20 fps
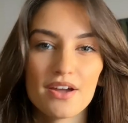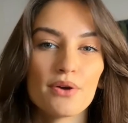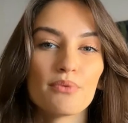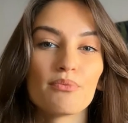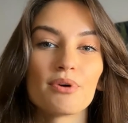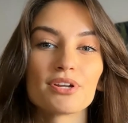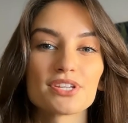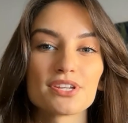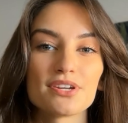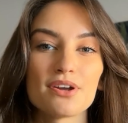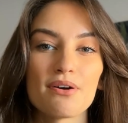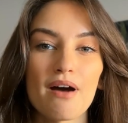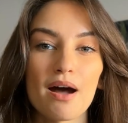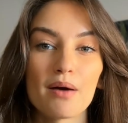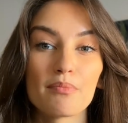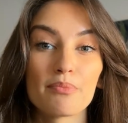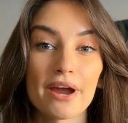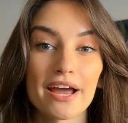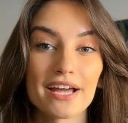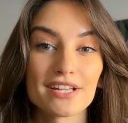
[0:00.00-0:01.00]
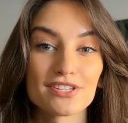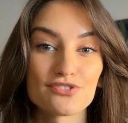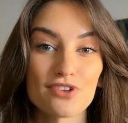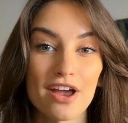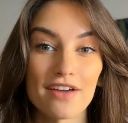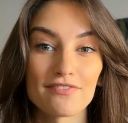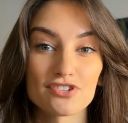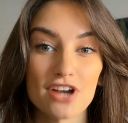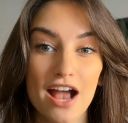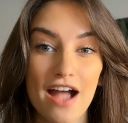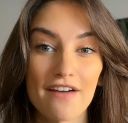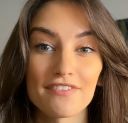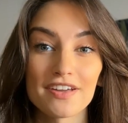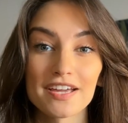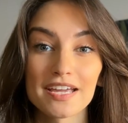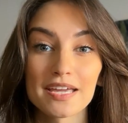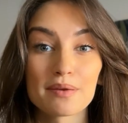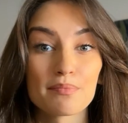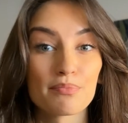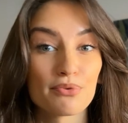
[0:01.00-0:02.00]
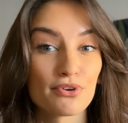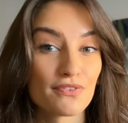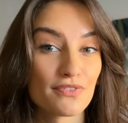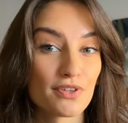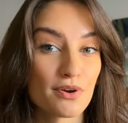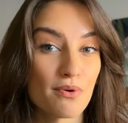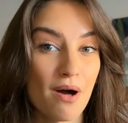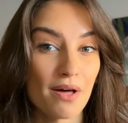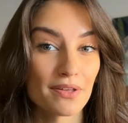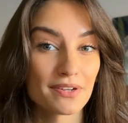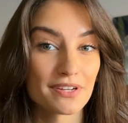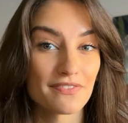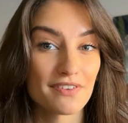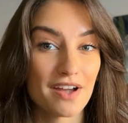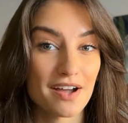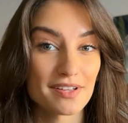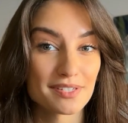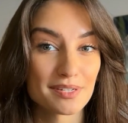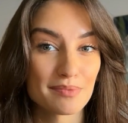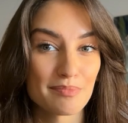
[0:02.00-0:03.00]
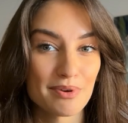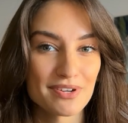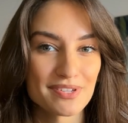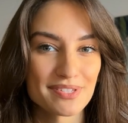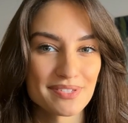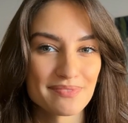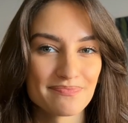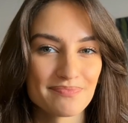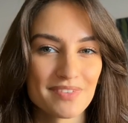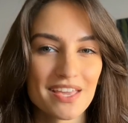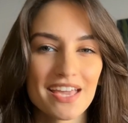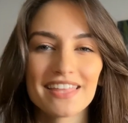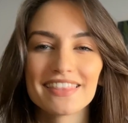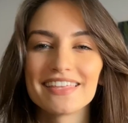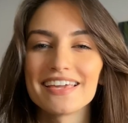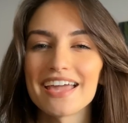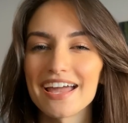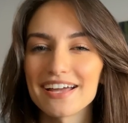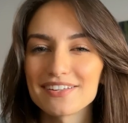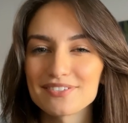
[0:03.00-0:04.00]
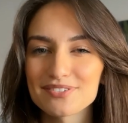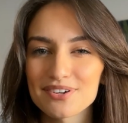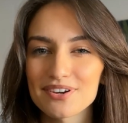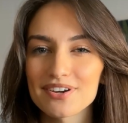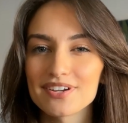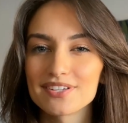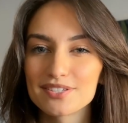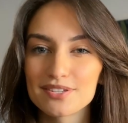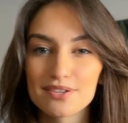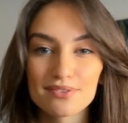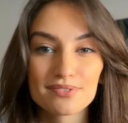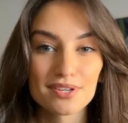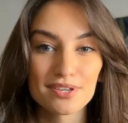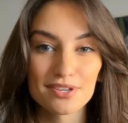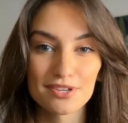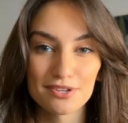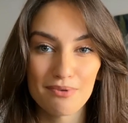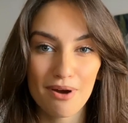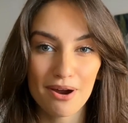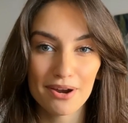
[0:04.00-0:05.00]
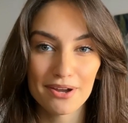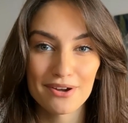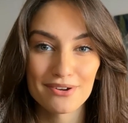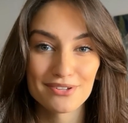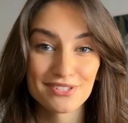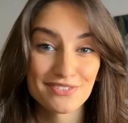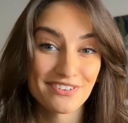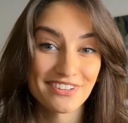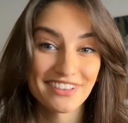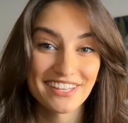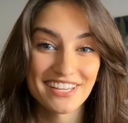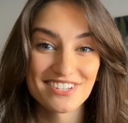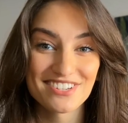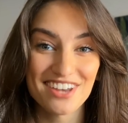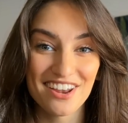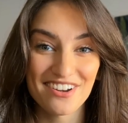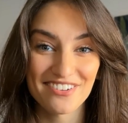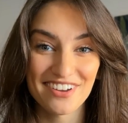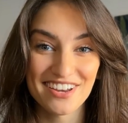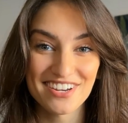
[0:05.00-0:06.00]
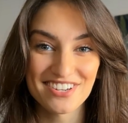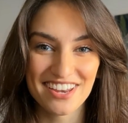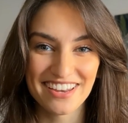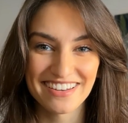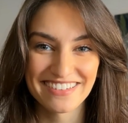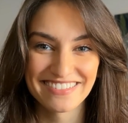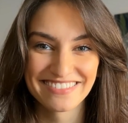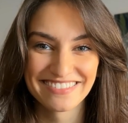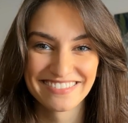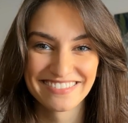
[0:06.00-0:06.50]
Want to know how brands drive traffic and improve the quality of customers? The answer is using QR codes for lead generation.